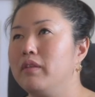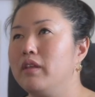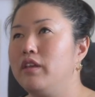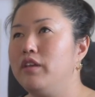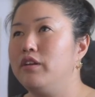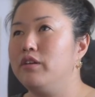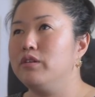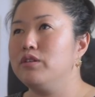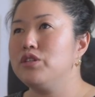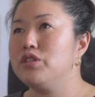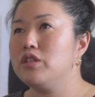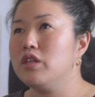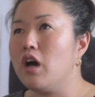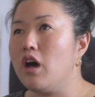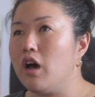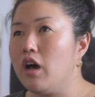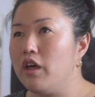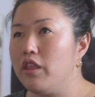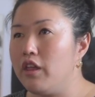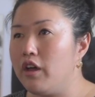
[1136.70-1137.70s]
you know,
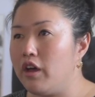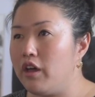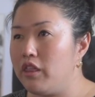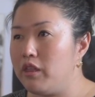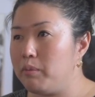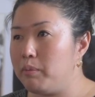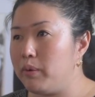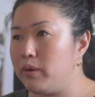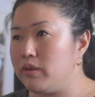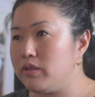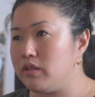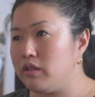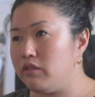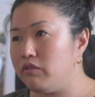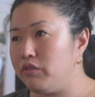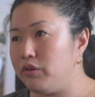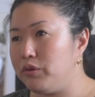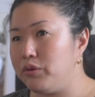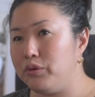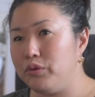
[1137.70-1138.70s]
saw the other person
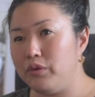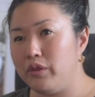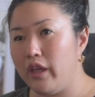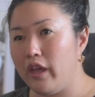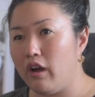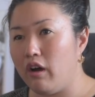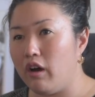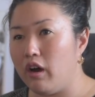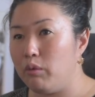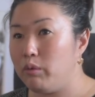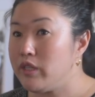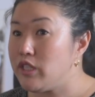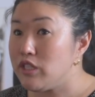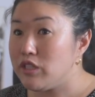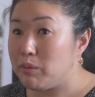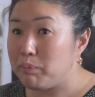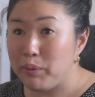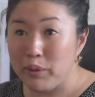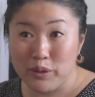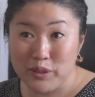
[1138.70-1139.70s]
for who they are, which is
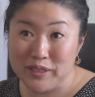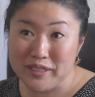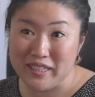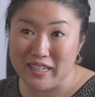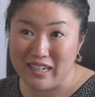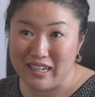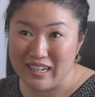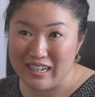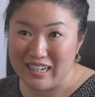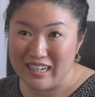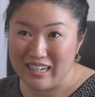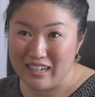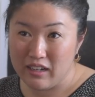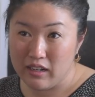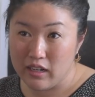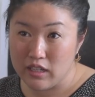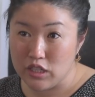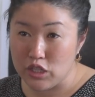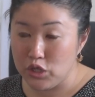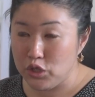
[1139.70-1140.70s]
a person,
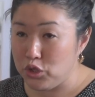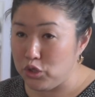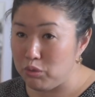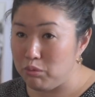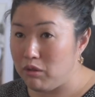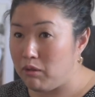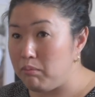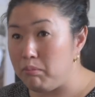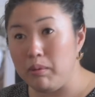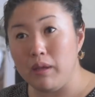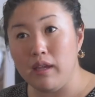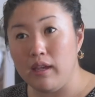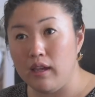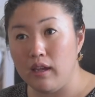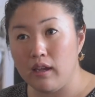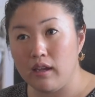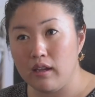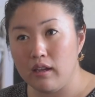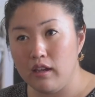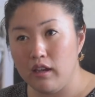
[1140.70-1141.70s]
it's a human
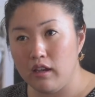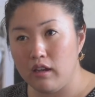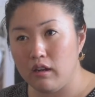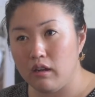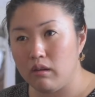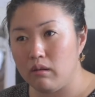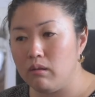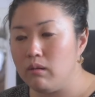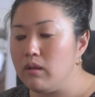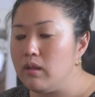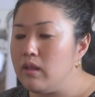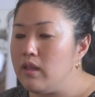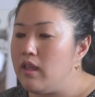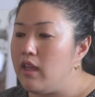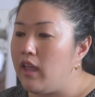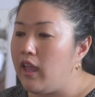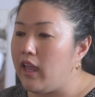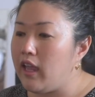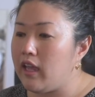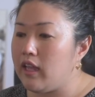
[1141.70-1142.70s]
being, you know,
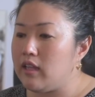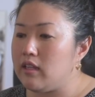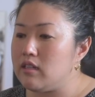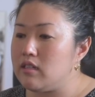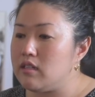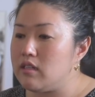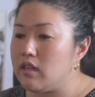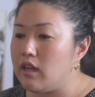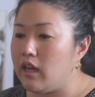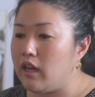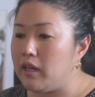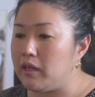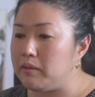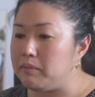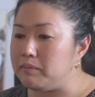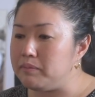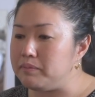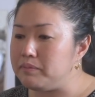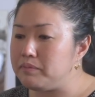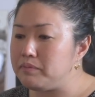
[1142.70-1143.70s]
and
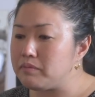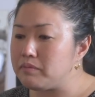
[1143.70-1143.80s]
I